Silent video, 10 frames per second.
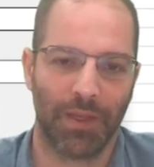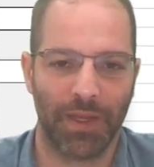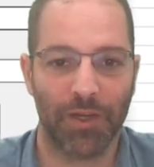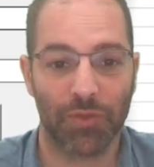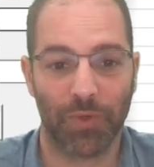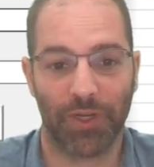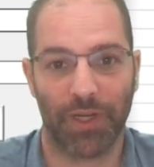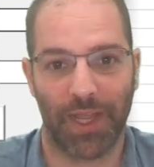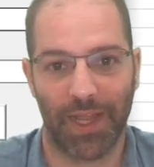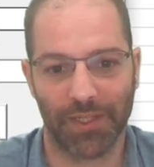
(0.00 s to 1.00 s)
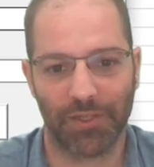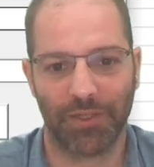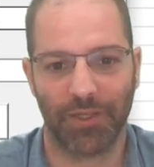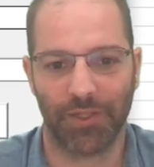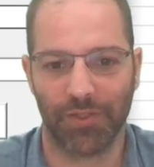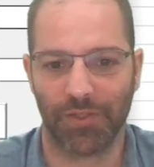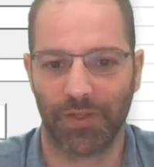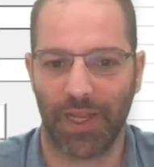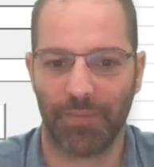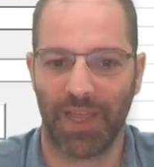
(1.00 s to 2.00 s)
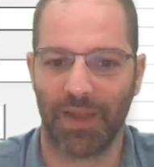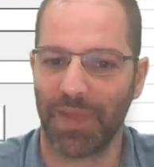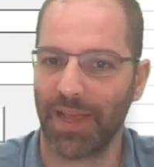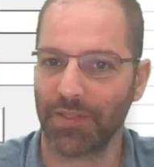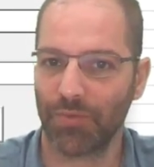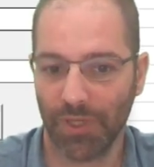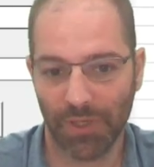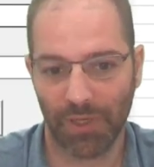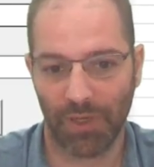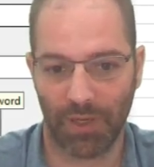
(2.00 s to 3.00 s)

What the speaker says: Here's where you're going to enter your username and password,